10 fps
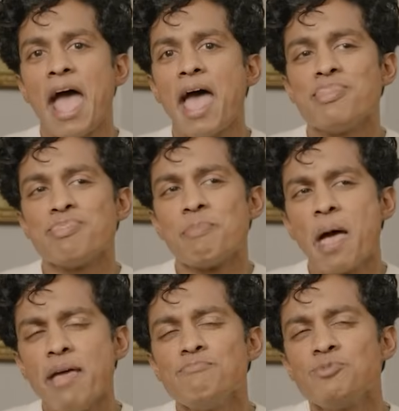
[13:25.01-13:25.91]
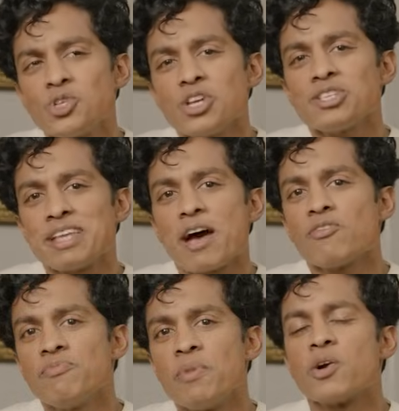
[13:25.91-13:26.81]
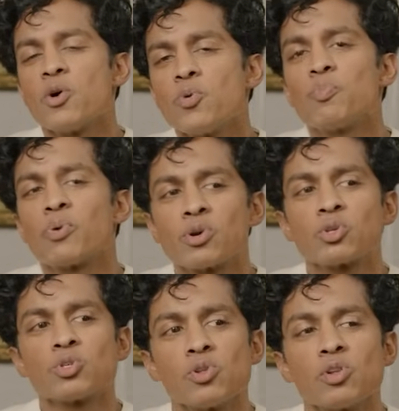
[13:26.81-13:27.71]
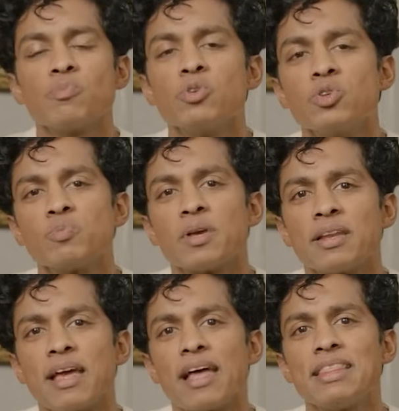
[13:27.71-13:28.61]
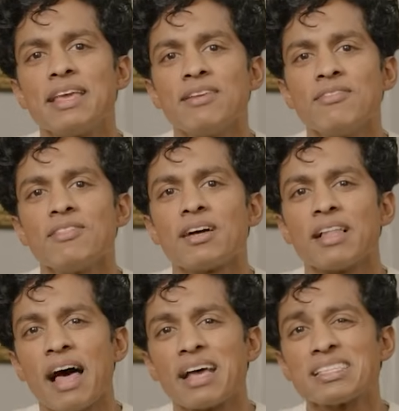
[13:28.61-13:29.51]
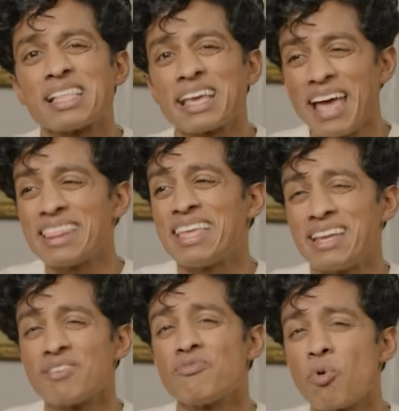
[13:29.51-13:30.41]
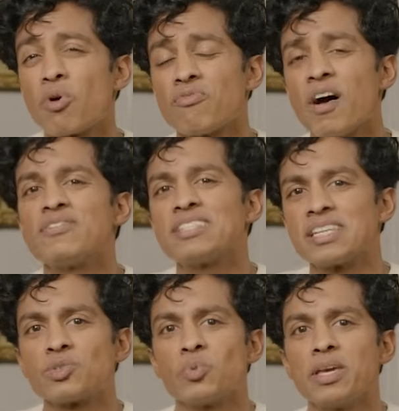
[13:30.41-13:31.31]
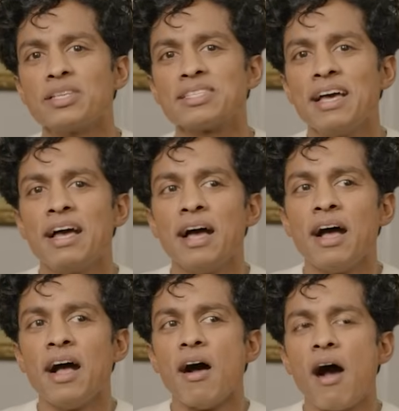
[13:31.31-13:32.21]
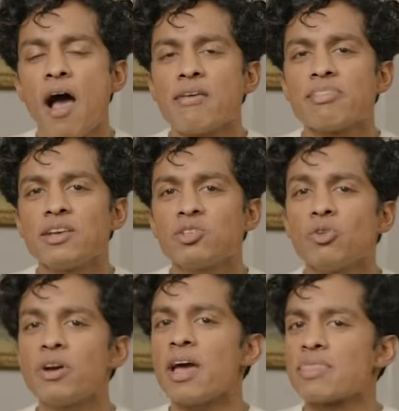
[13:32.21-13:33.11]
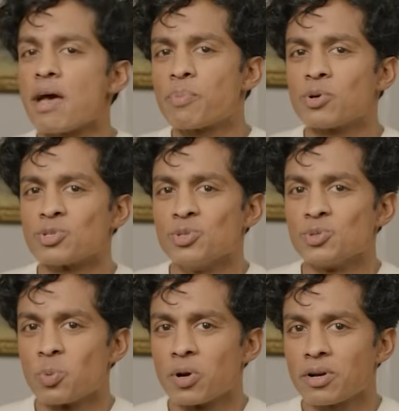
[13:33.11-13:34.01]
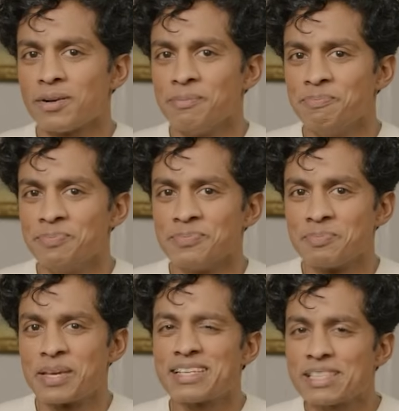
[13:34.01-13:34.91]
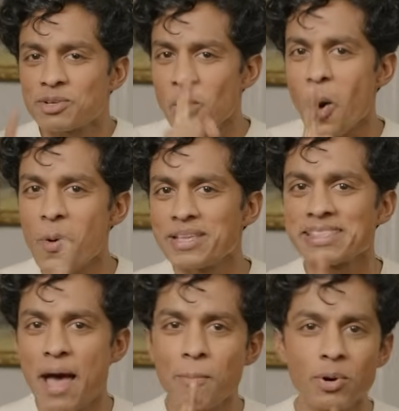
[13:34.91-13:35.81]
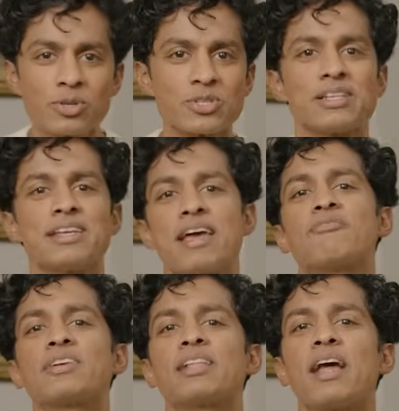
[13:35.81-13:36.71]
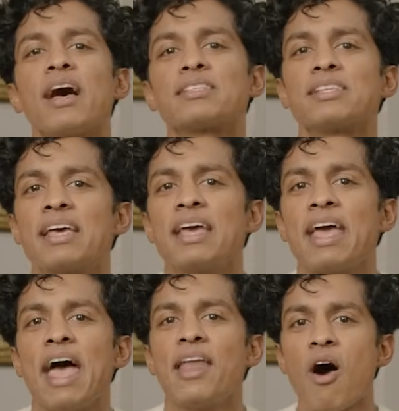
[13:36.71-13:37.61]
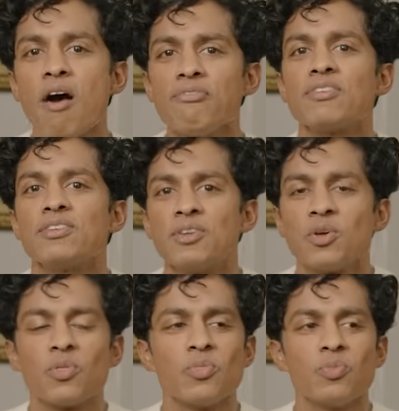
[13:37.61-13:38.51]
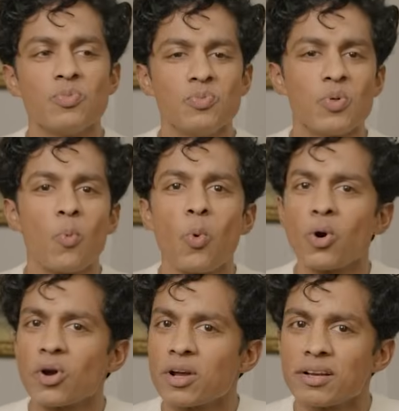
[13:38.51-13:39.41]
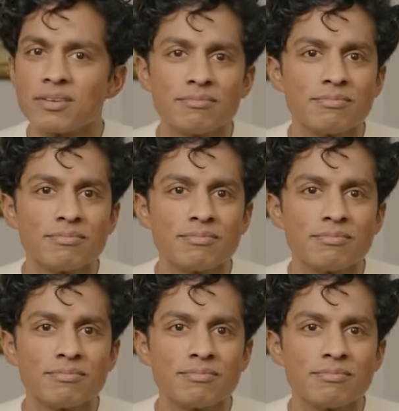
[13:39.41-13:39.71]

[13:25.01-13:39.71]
And just out of my own personal amusement, at the end of the class, like at the end of 4, 5, 6 weeks, I like to look at that person's work, because there's always that person in every class. And often the work